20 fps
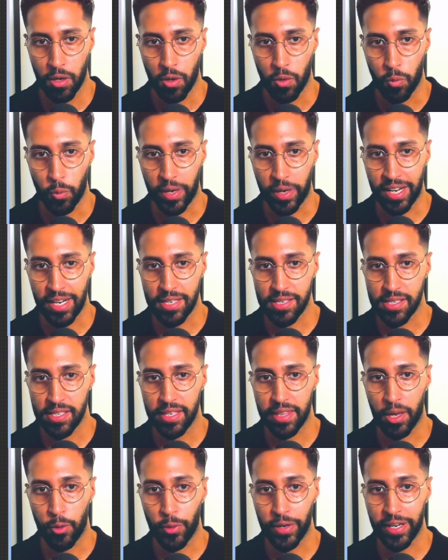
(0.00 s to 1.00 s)
we're going to see
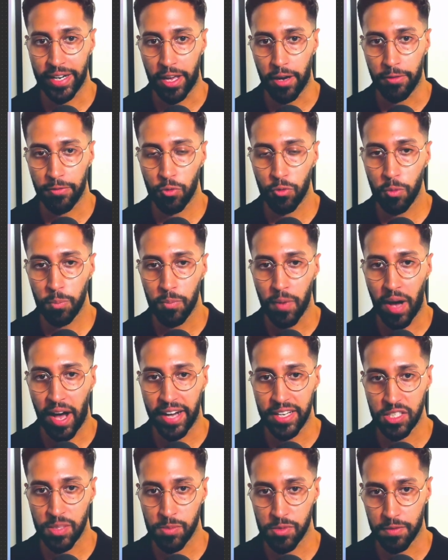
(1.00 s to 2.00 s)
that we're going to get 4
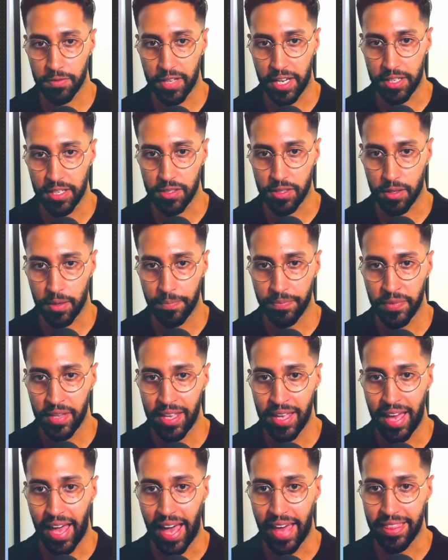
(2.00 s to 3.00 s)
items of data,
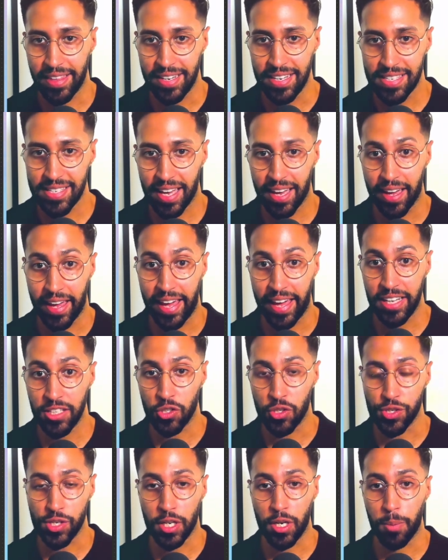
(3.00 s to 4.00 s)
and then this AI agent
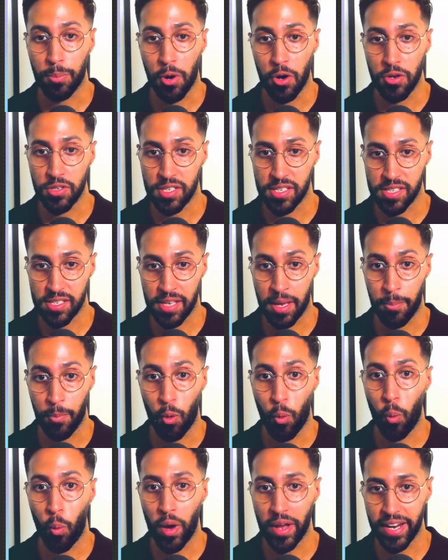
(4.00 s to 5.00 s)
is going to process
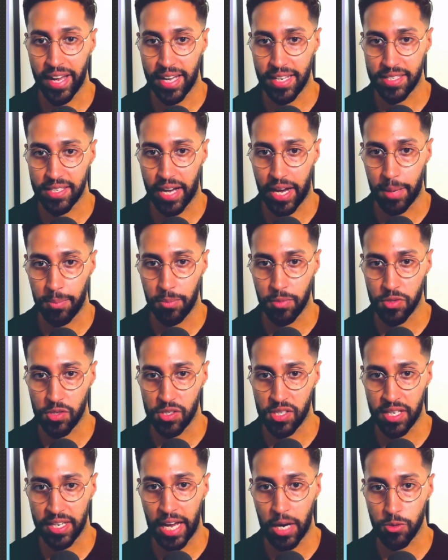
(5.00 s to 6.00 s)
them one at a time. So you
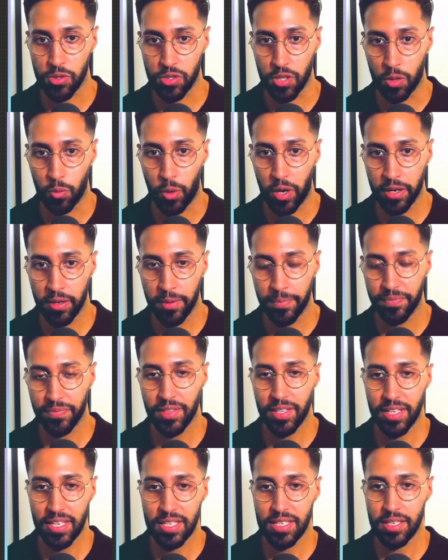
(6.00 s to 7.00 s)
see now it's done 1,
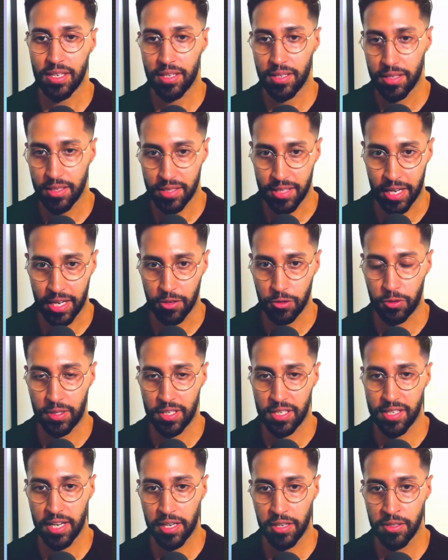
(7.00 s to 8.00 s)
it's now doing the
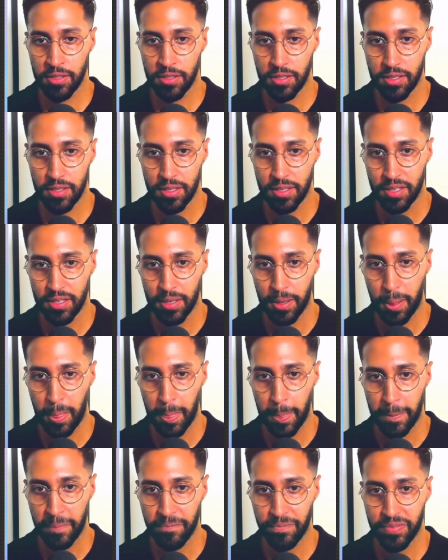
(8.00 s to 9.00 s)
2nd,
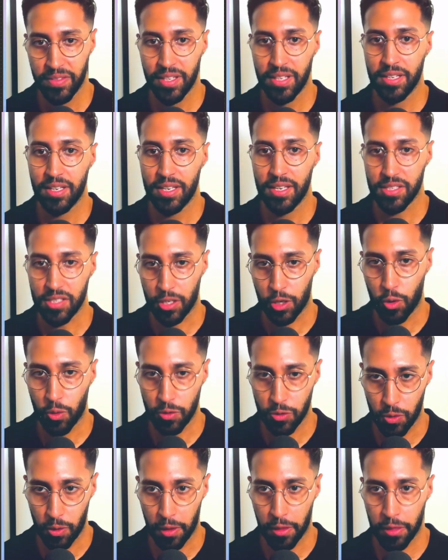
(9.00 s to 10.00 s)
it's going to go and
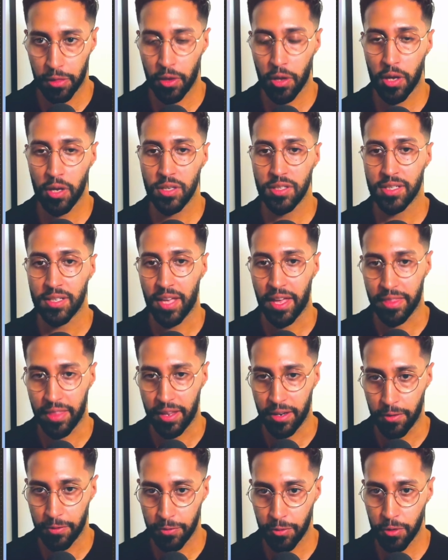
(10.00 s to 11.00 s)
do a 3rd, and then a
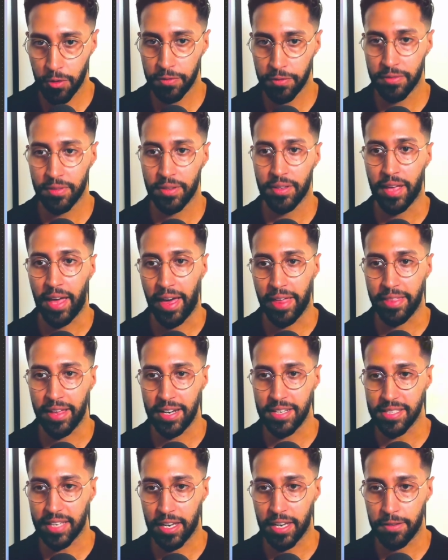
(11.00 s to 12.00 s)
4th, and then
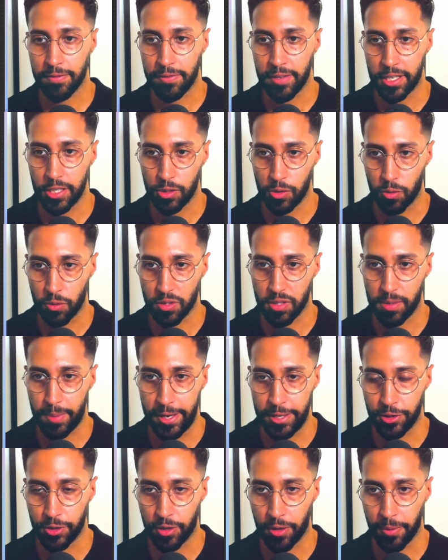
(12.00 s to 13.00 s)
it's going to finish the
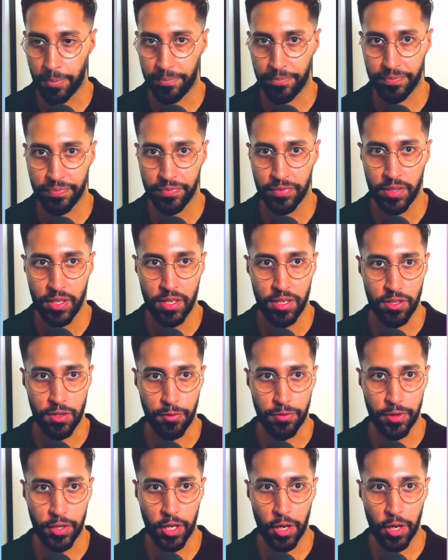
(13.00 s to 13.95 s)
automation. So if we go